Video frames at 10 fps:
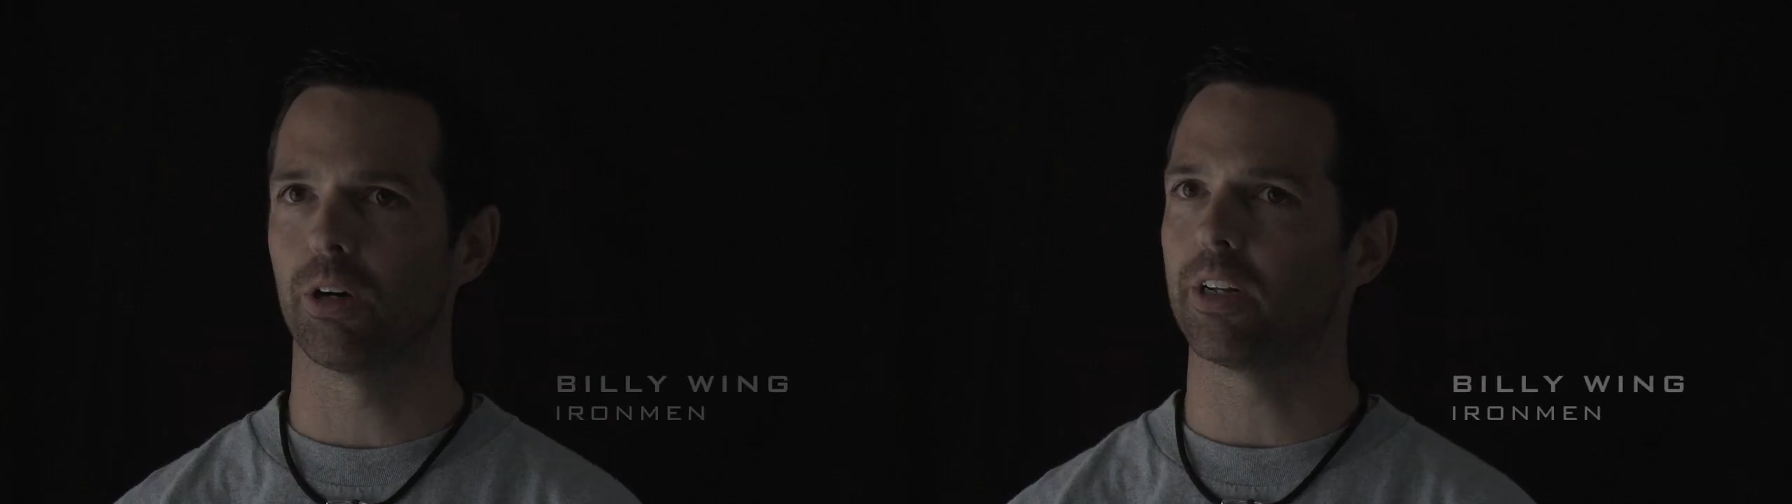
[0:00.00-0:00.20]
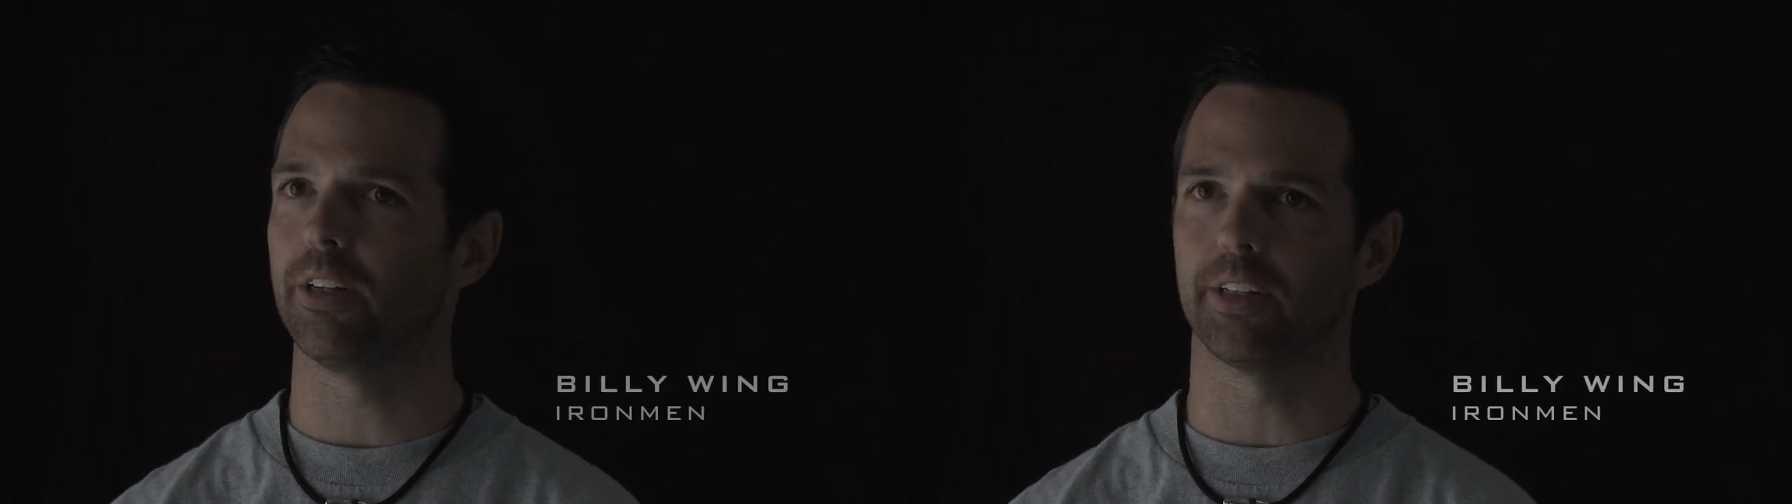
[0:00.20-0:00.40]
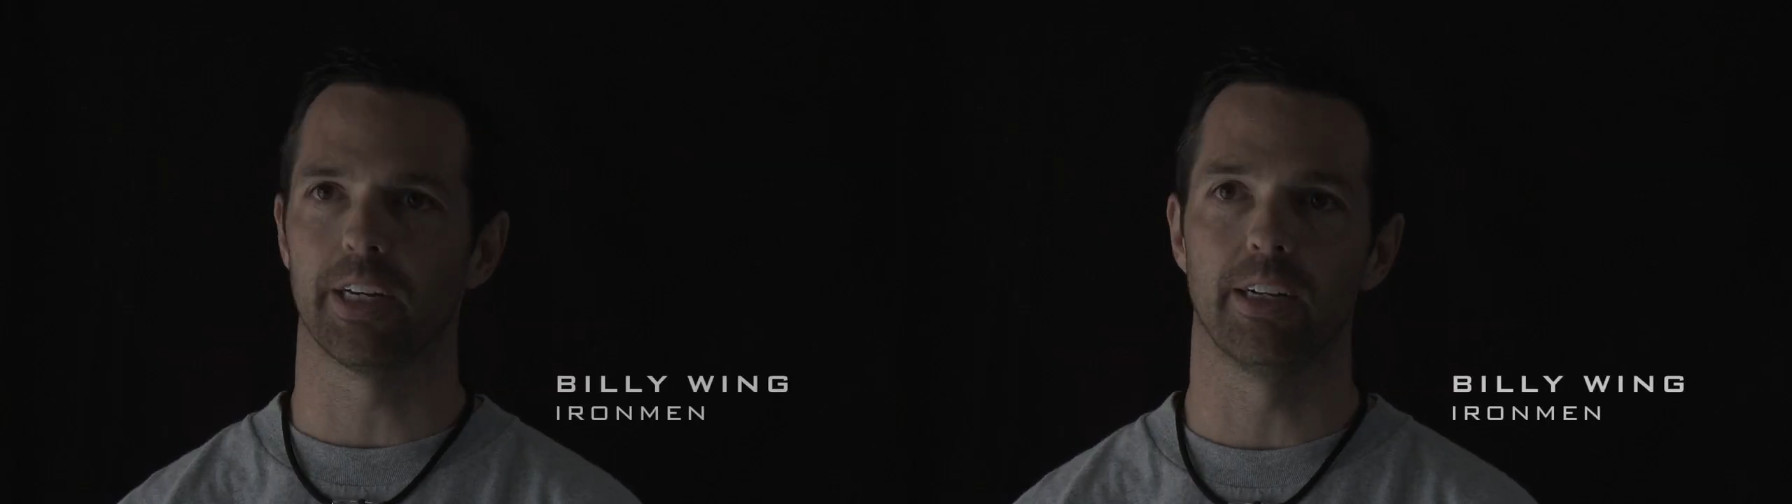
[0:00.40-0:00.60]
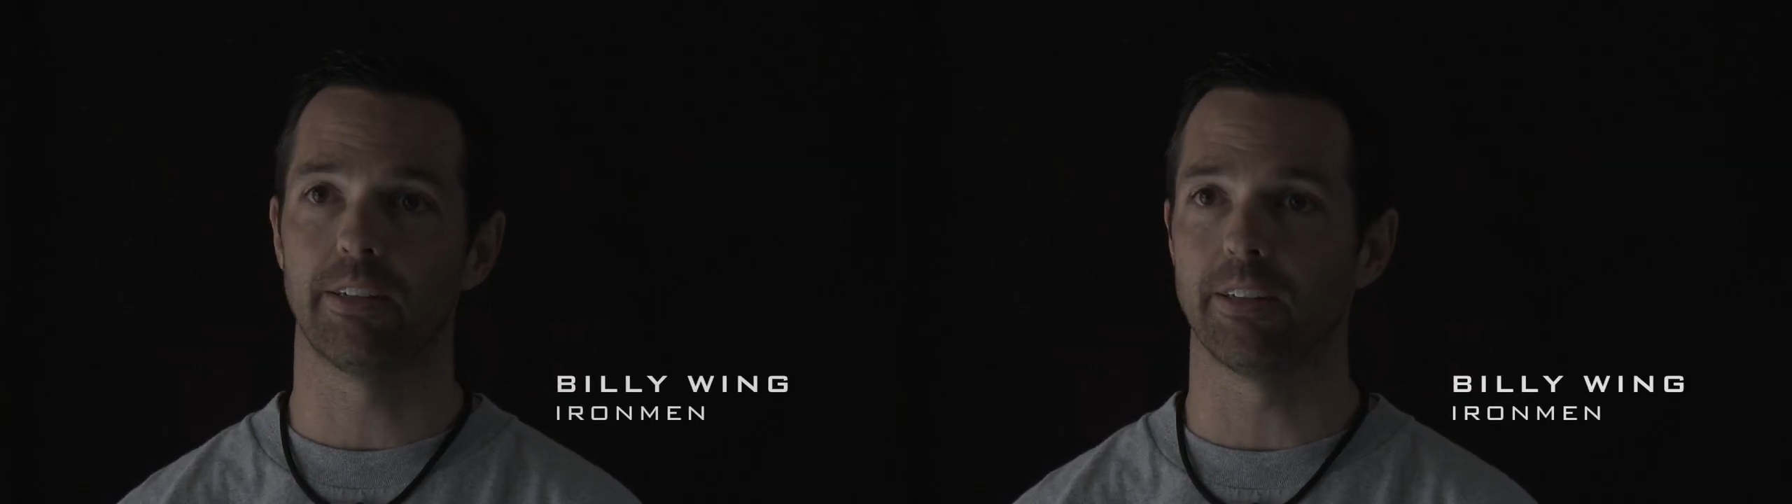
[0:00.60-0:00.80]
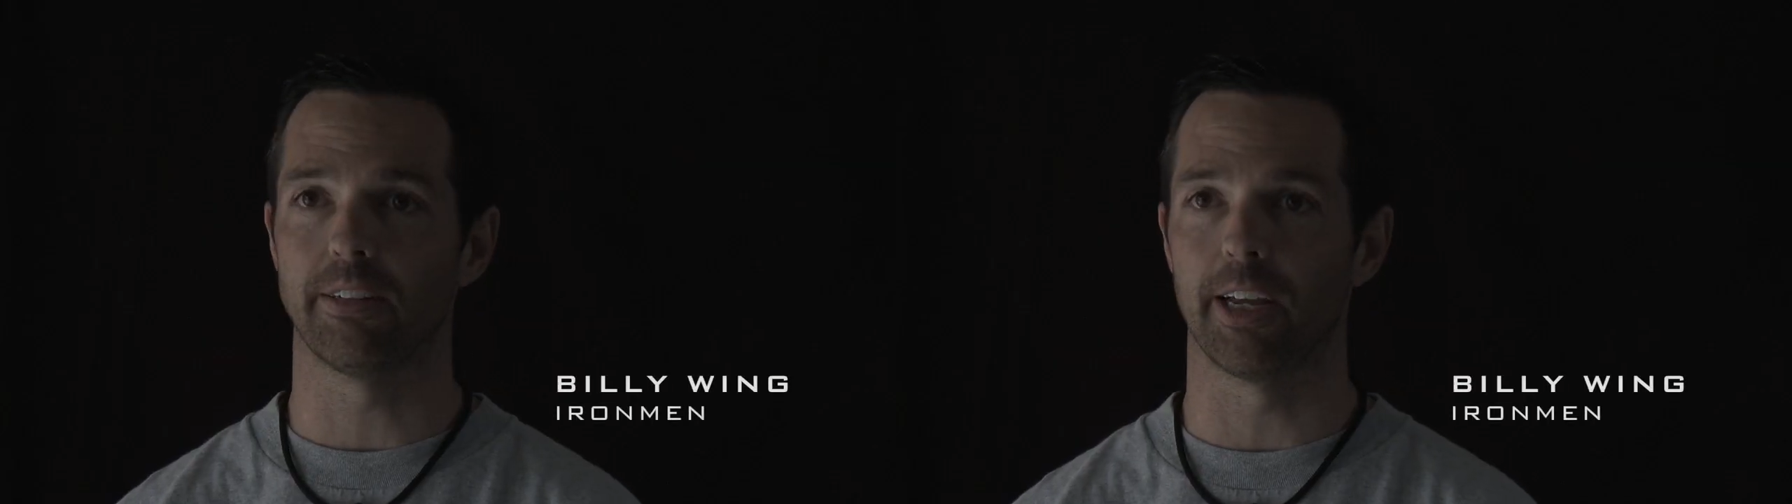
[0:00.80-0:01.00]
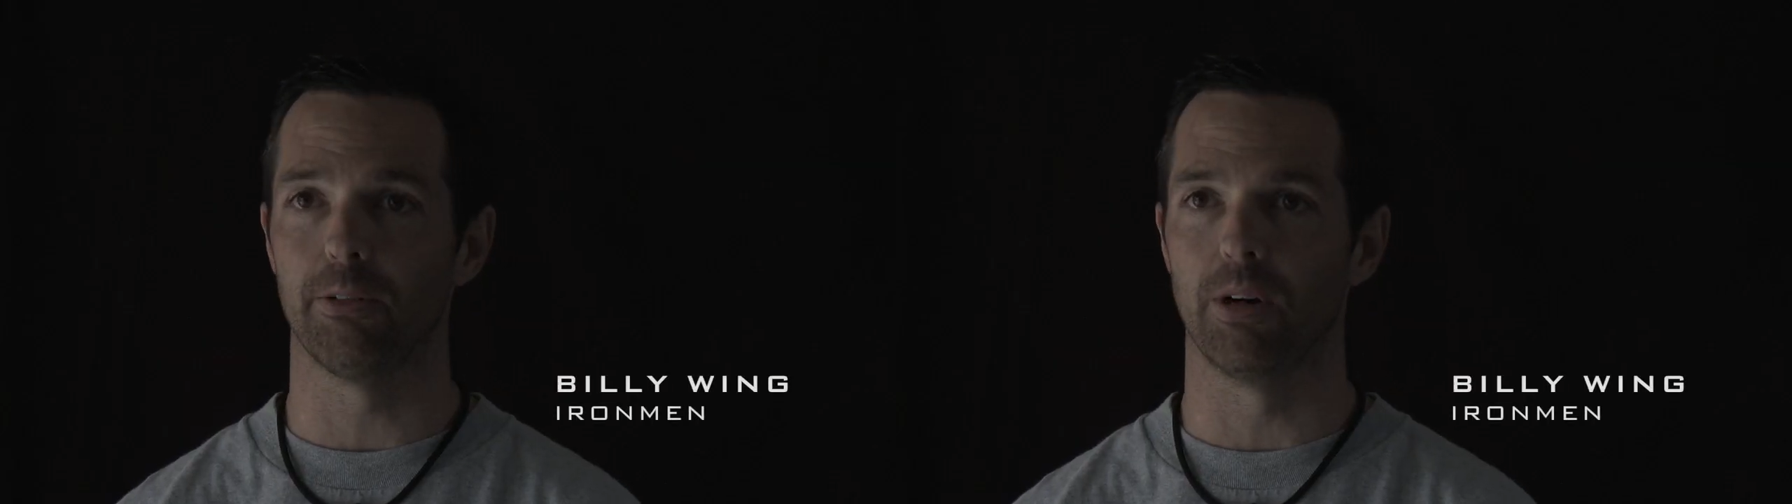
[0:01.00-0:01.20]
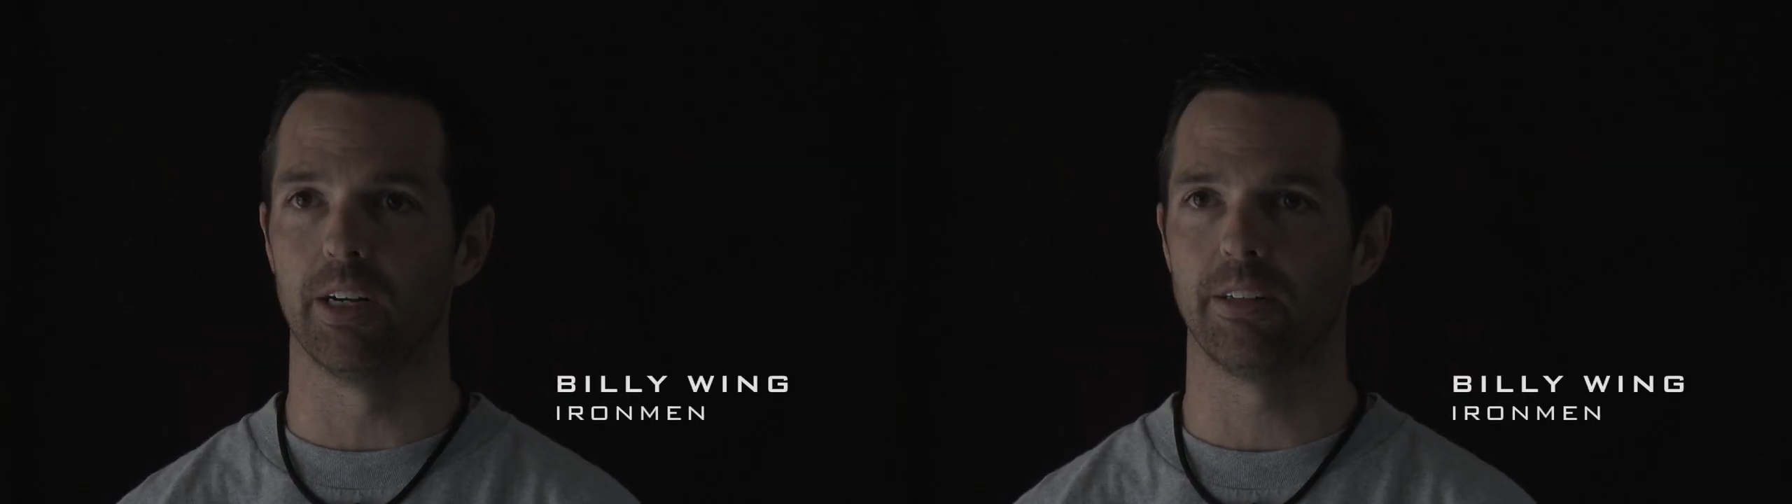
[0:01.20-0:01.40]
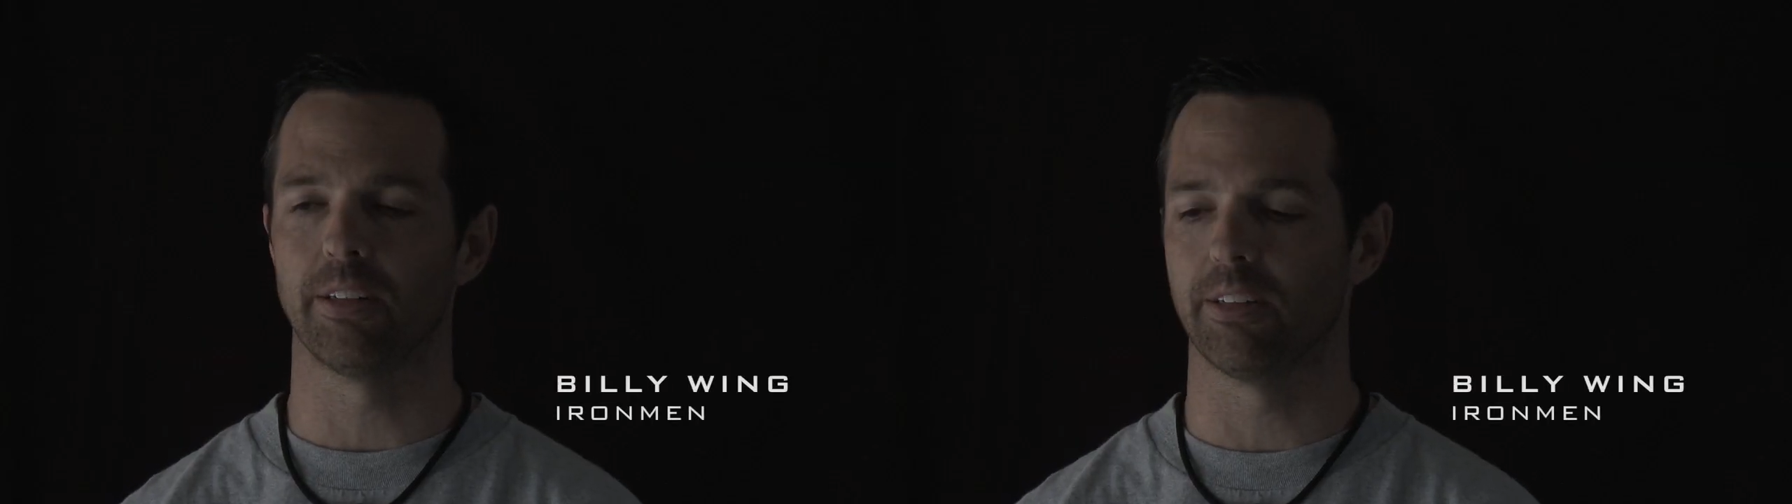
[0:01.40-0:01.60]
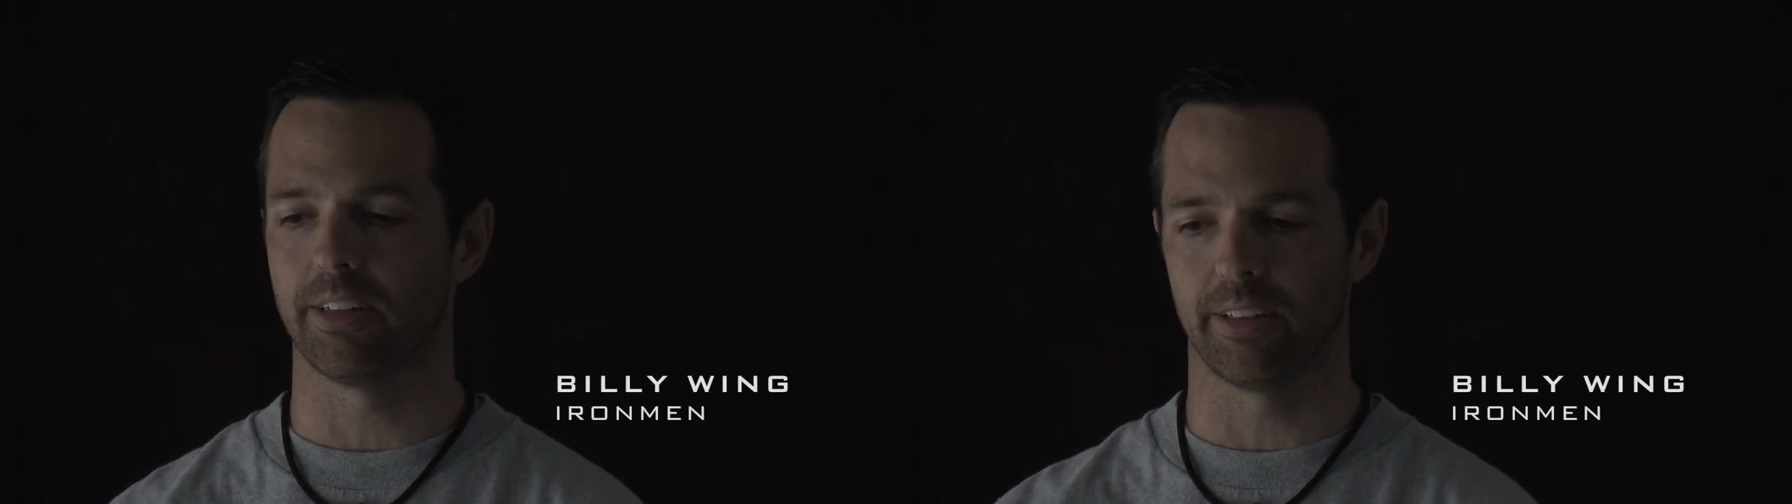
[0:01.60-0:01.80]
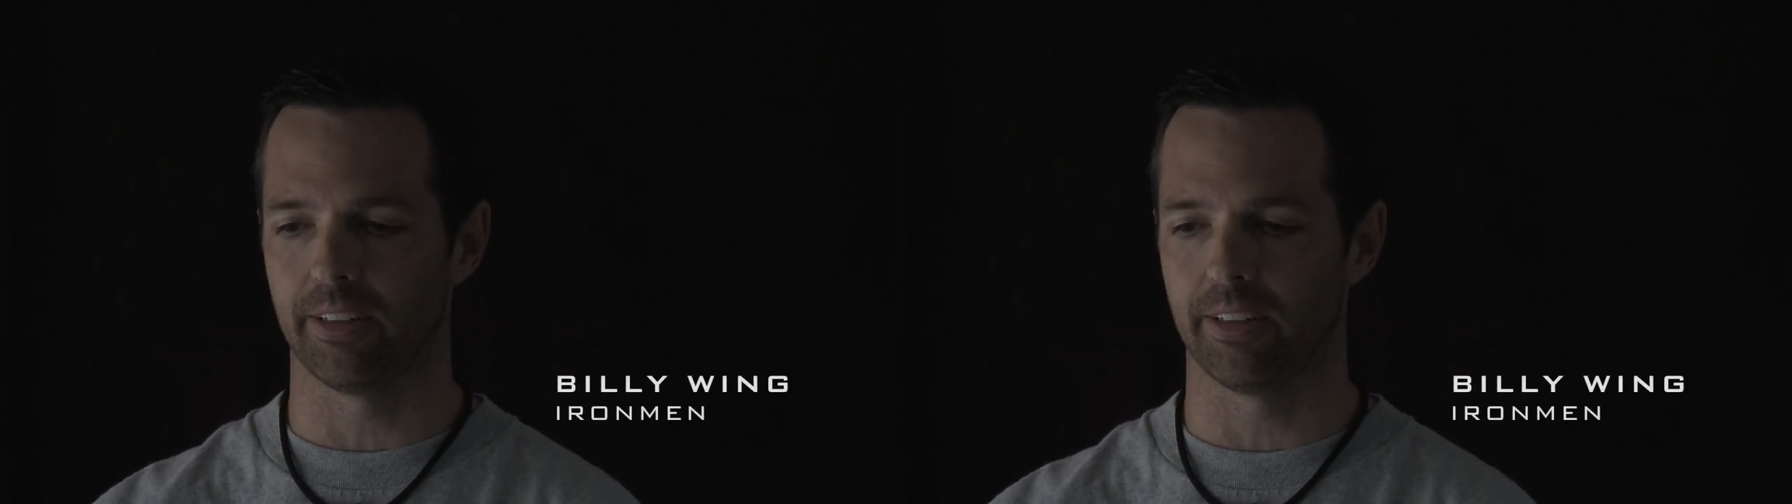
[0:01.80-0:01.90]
working on the gun since day one, since